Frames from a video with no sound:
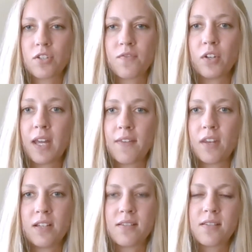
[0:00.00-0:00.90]
forget that
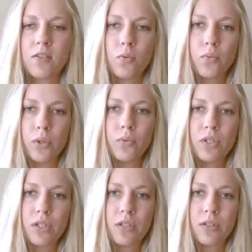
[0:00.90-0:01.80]
it's the
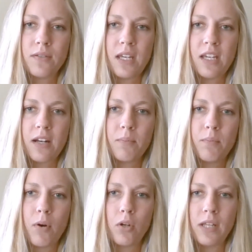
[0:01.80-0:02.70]
root that you got to
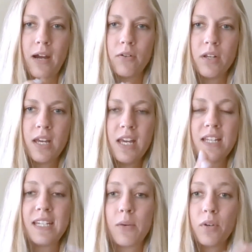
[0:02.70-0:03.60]
pull out
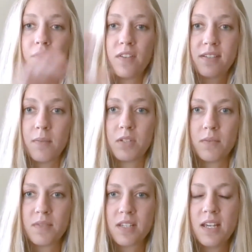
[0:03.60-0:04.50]
to get rid of the symptoms.